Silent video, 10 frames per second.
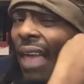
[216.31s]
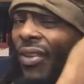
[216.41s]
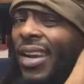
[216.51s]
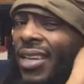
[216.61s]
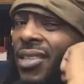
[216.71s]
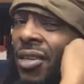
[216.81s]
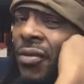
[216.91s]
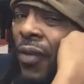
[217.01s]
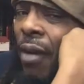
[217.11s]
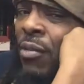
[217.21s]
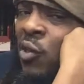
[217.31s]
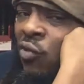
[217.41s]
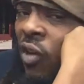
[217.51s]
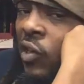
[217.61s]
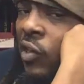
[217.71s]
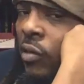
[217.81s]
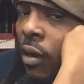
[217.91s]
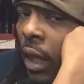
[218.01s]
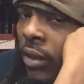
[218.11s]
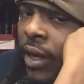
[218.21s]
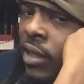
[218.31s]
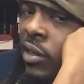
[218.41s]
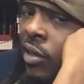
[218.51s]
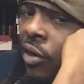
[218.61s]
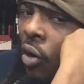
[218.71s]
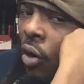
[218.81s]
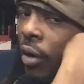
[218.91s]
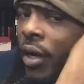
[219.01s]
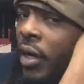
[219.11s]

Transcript: I think that's a good family structure. I think that's a good order.